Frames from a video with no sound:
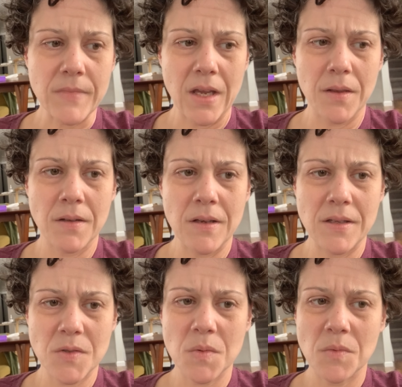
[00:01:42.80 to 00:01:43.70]

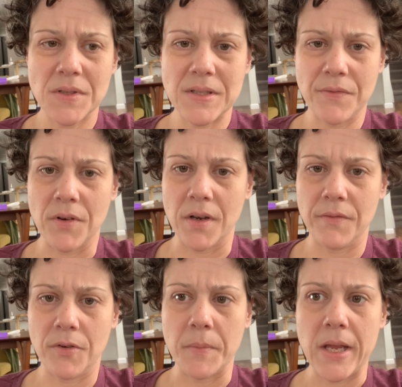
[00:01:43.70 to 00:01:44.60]
this one was different
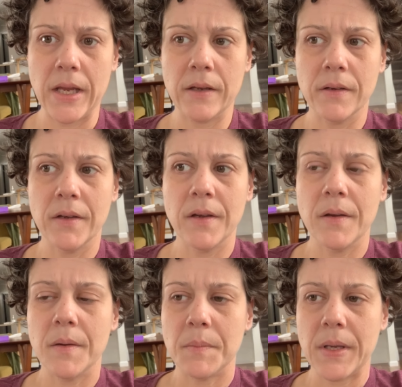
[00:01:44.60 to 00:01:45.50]
for me
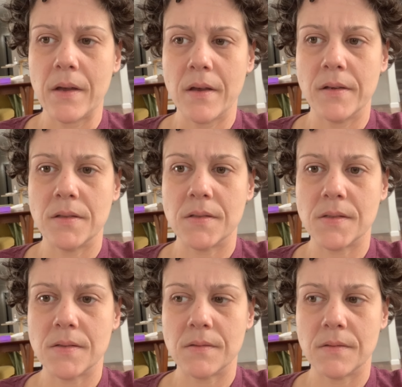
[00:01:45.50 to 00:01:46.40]

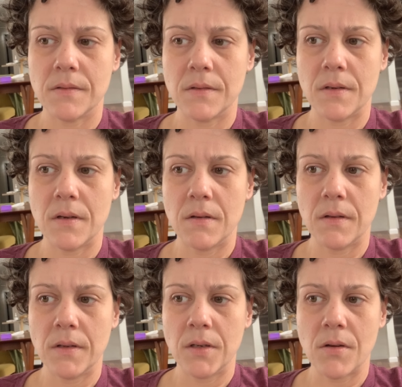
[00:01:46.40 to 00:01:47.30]
because,
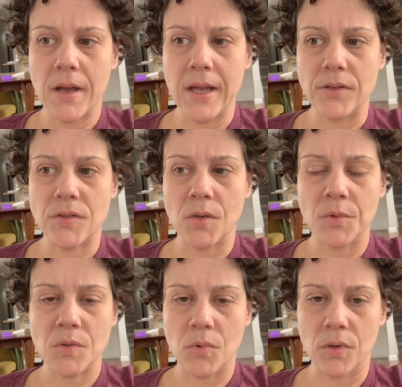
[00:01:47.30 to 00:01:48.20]
I had so
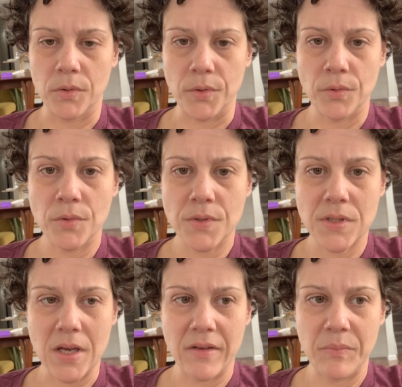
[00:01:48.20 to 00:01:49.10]
much more to lose.
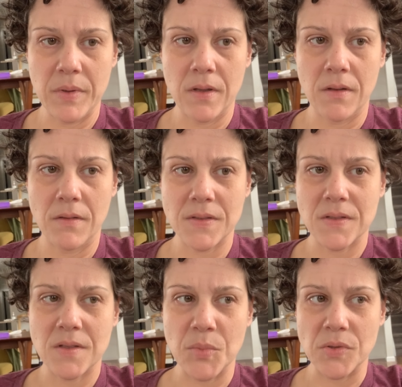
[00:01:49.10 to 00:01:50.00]
This is
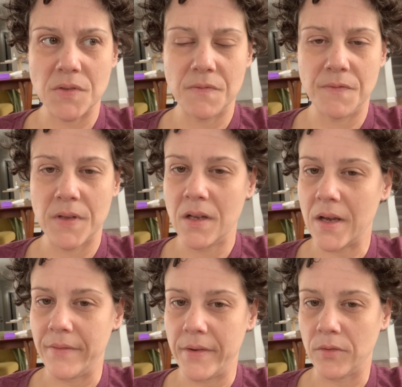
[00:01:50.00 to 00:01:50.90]
the most fit
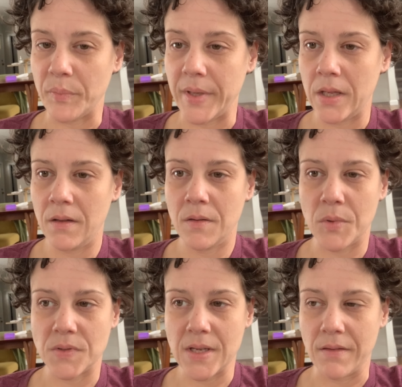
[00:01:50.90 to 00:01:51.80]
I've ever been, the
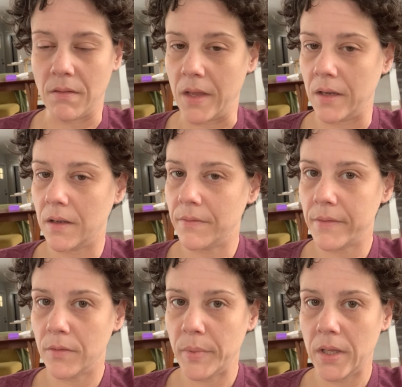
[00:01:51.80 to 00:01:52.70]
most athletic I've
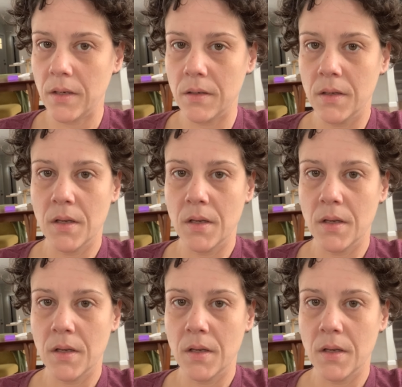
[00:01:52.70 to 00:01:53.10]
ever been.